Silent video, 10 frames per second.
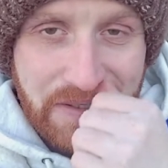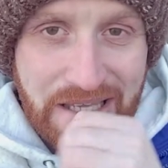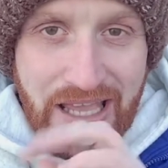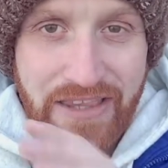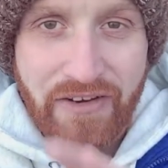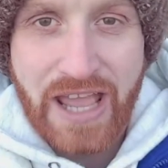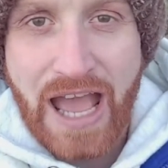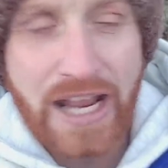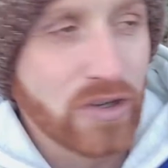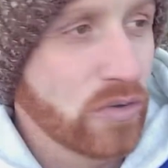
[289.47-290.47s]
getting the right
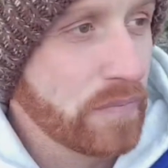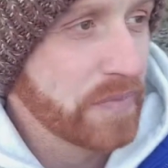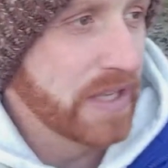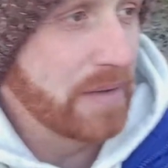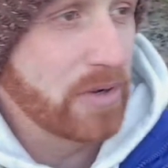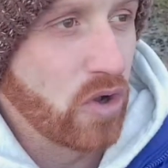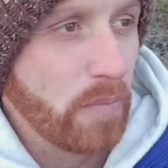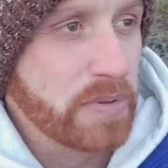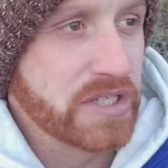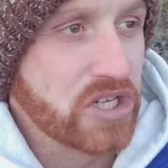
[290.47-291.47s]
angle, getting my
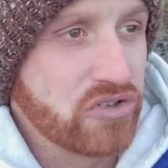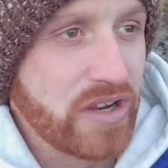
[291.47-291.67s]
composition